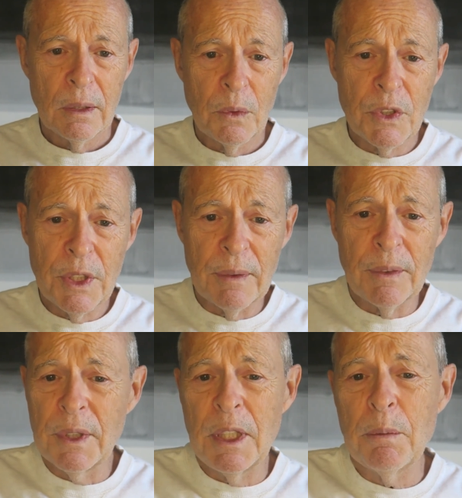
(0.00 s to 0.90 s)
Would she
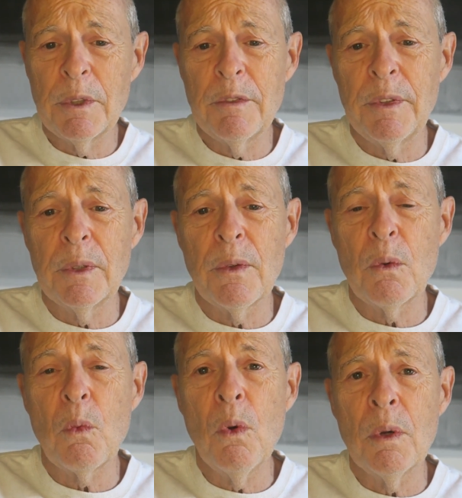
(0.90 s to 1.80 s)
ever deeply feel the
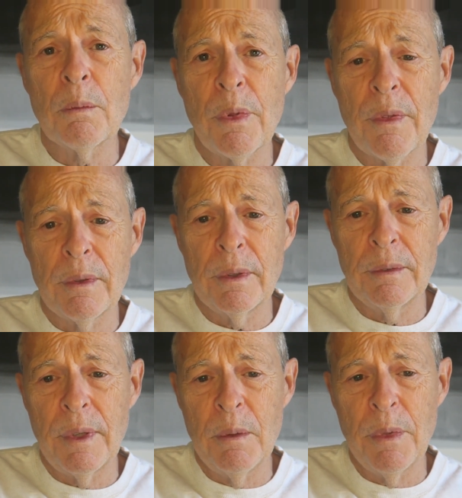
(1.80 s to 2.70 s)
warmth
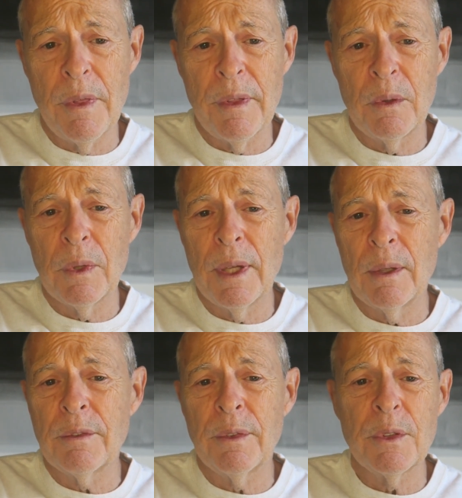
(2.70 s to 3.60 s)
of empathy
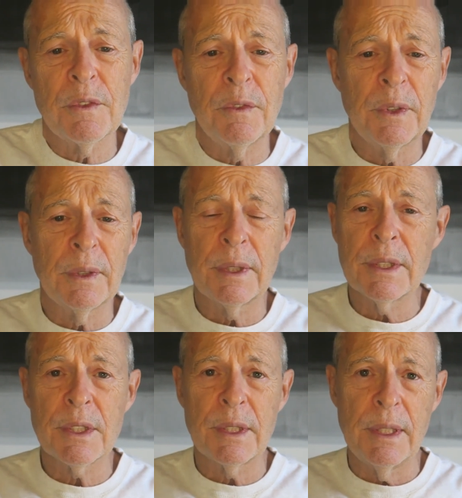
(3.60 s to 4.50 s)
without first feeling the
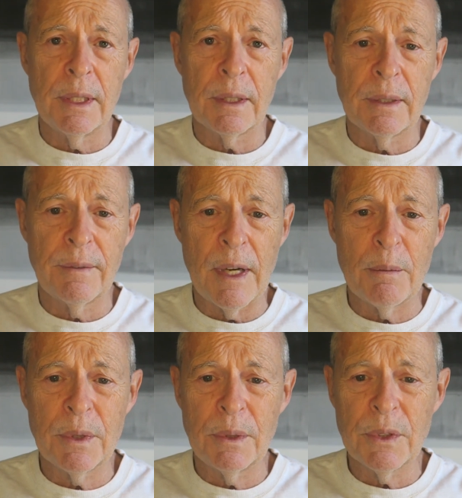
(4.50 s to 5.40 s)
sting of
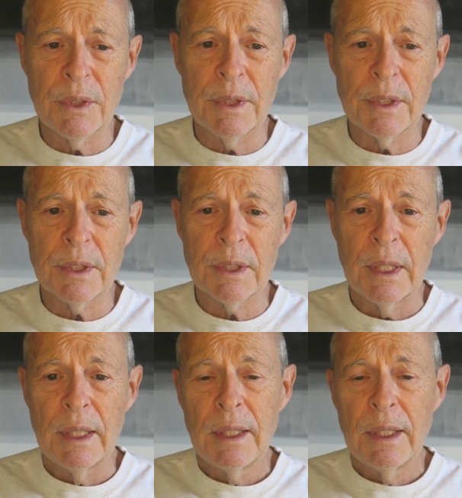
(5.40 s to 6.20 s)
obtuseness